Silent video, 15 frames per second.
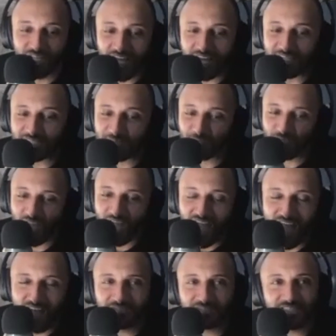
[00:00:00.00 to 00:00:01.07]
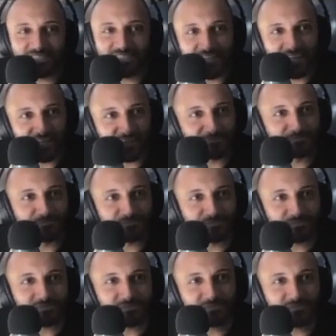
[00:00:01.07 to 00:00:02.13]
Guys, I have to say
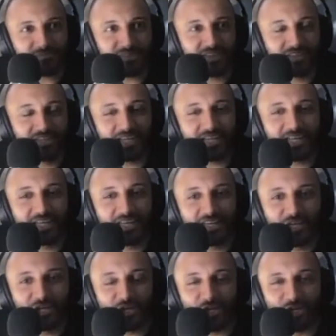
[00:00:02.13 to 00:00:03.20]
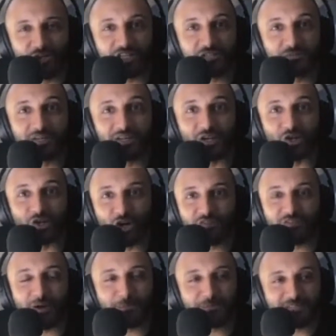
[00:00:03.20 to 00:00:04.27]
that, you know, there's been a lot
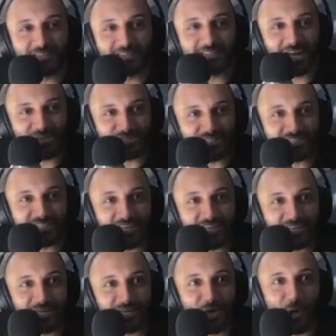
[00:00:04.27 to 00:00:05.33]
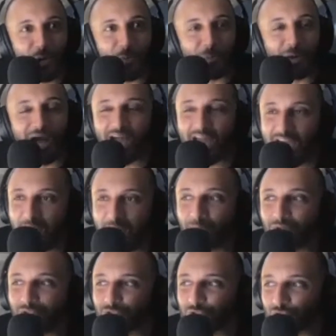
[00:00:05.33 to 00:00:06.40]
of ups and downs this year, but I
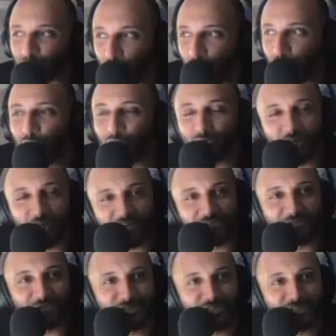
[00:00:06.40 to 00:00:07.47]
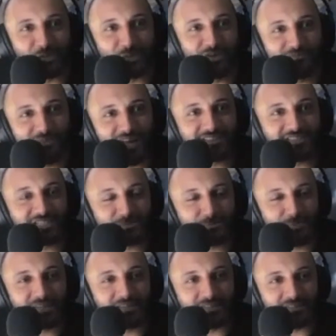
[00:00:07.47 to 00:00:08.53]
am so grateful that we've managed to
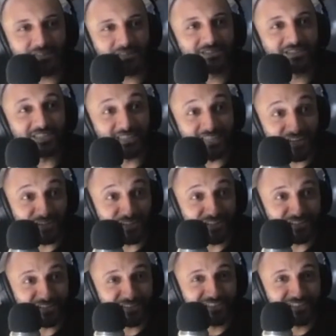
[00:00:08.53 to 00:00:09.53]
spend it together.